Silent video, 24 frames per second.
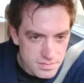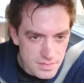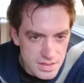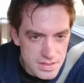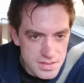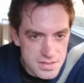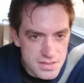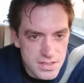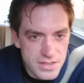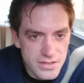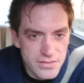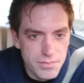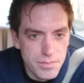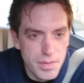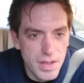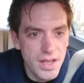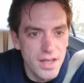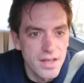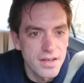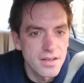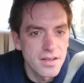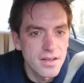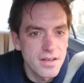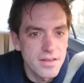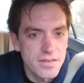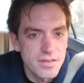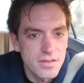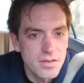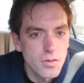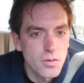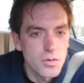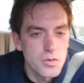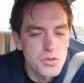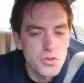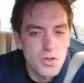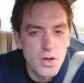Steve Bannon and the
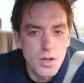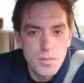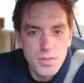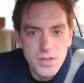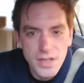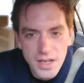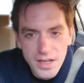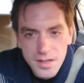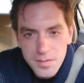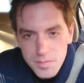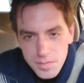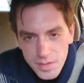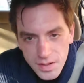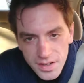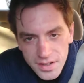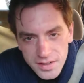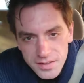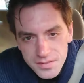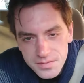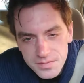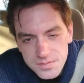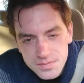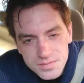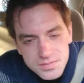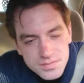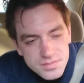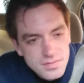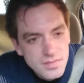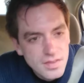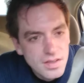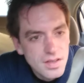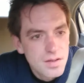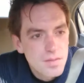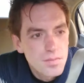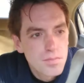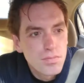whole Trump campaign,
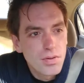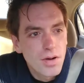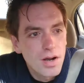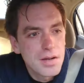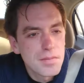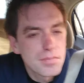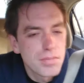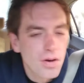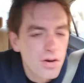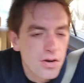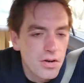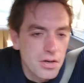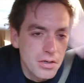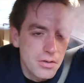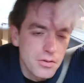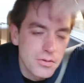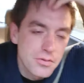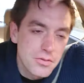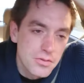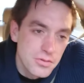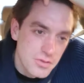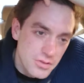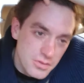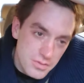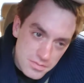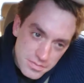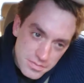Breitbart News,